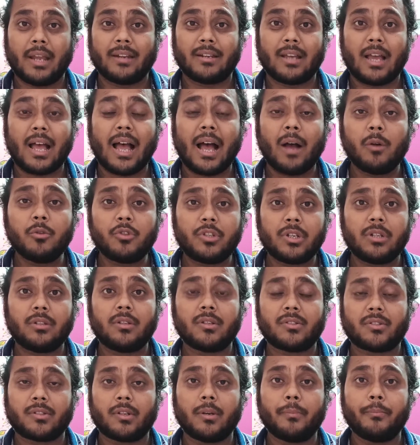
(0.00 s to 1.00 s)
and how did
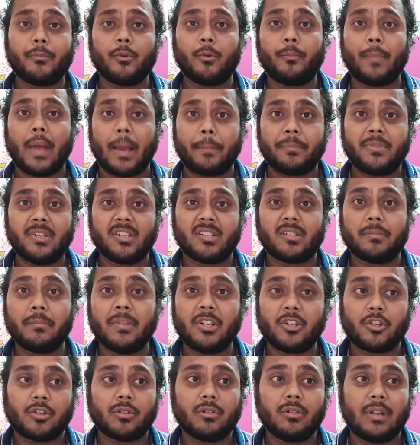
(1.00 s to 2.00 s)
the Srirampur Baptist
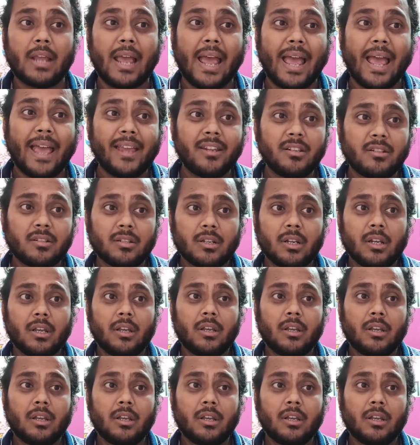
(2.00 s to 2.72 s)
mission and